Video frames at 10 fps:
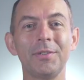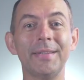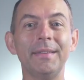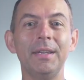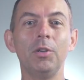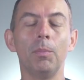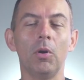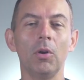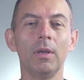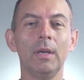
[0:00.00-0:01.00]
setting the
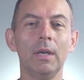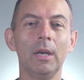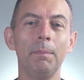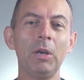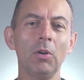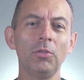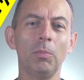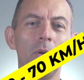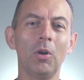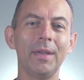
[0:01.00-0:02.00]
ball. Because the
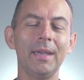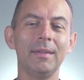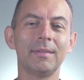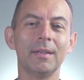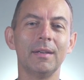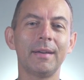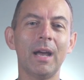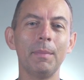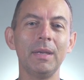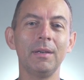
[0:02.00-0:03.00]
ball is uh,
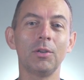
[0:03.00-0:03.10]
coming